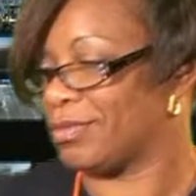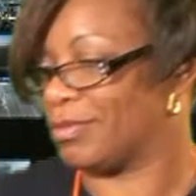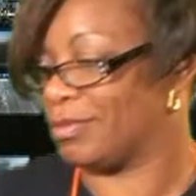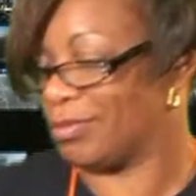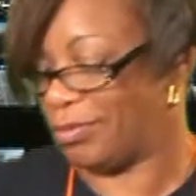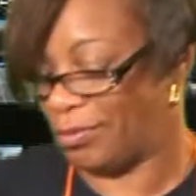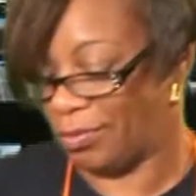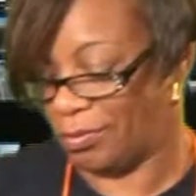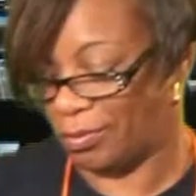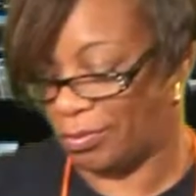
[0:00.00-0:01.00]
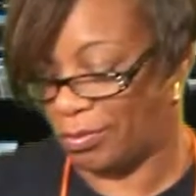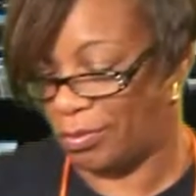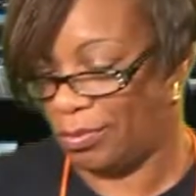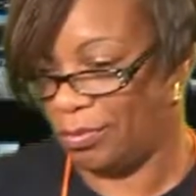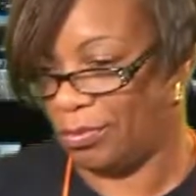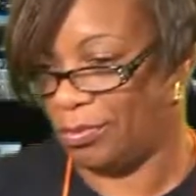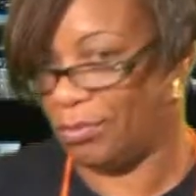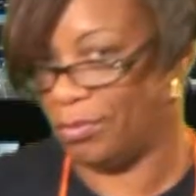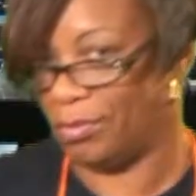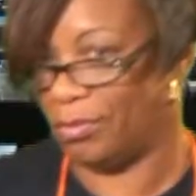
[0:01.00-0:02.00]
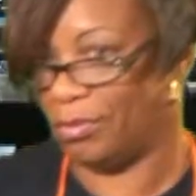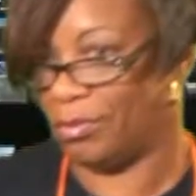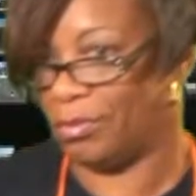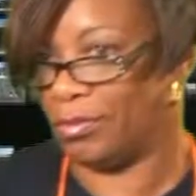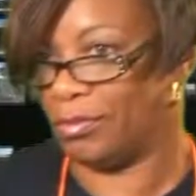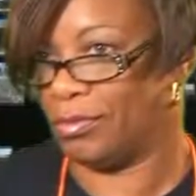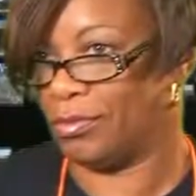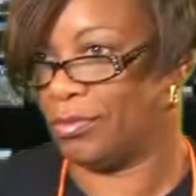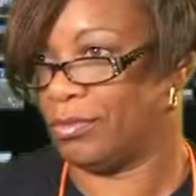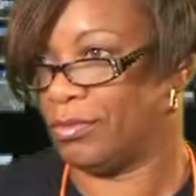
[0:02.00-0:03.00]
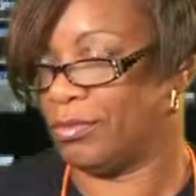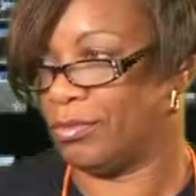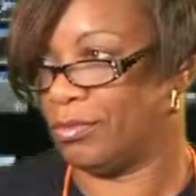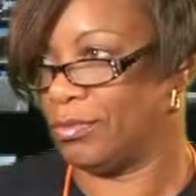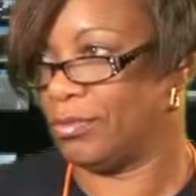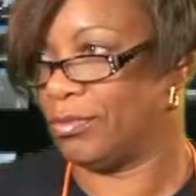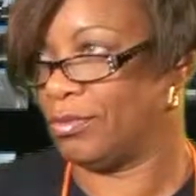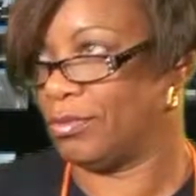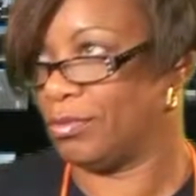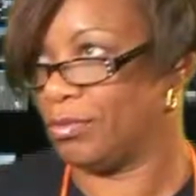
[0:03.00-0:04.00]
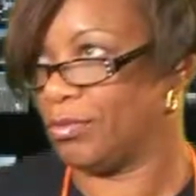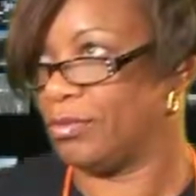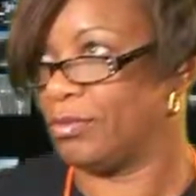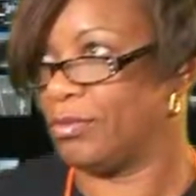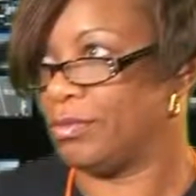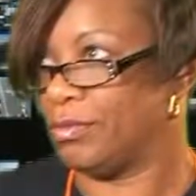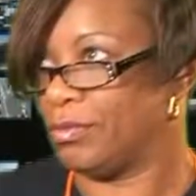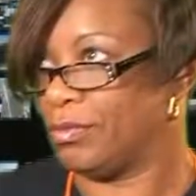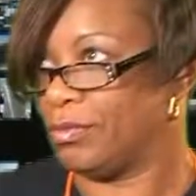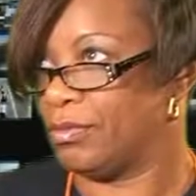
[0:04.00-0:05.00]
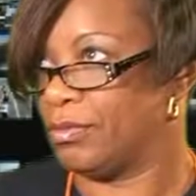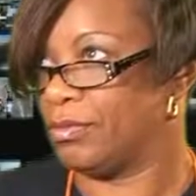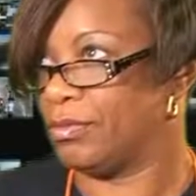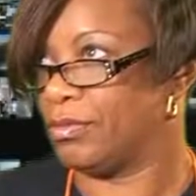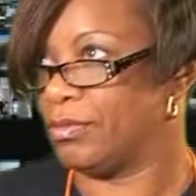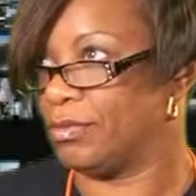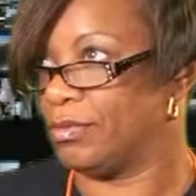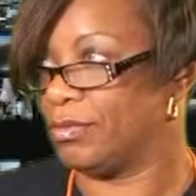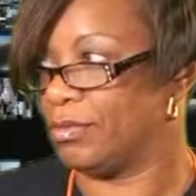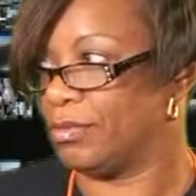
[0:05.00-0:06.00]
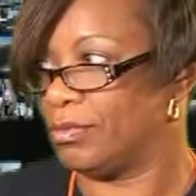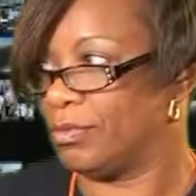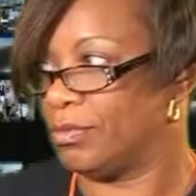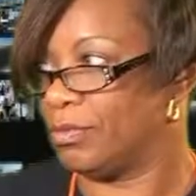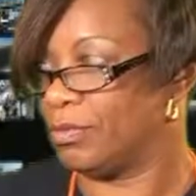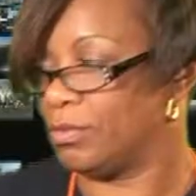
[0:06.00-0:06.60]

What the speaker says: The person shown says nothing.